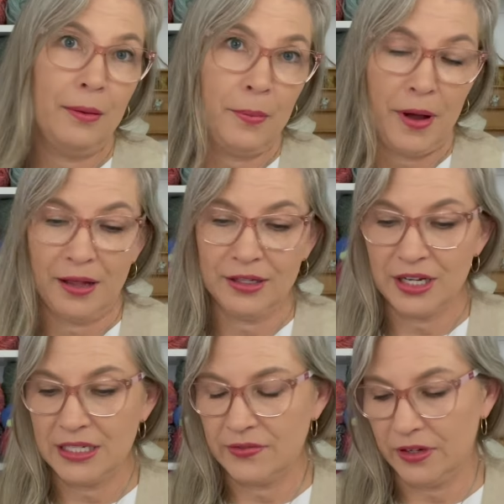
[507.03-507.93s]

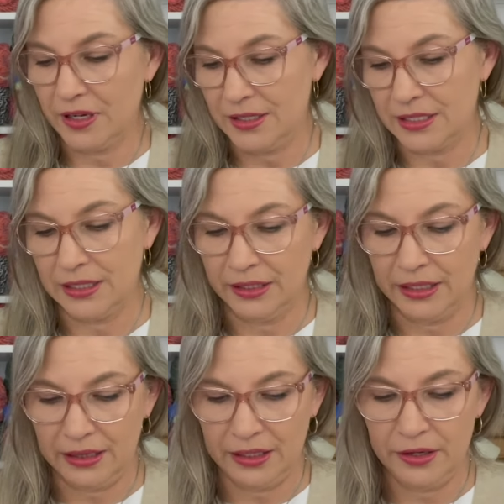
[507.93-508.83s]
apologized for constantly
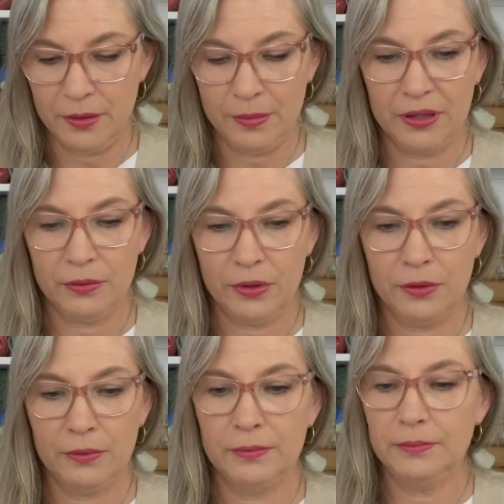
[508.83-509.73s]
clearing my
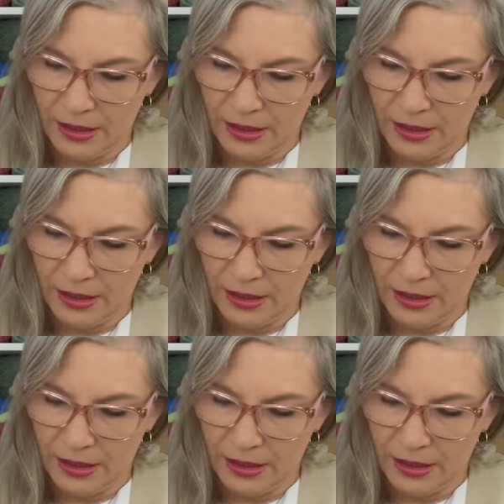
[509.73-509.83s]
throat.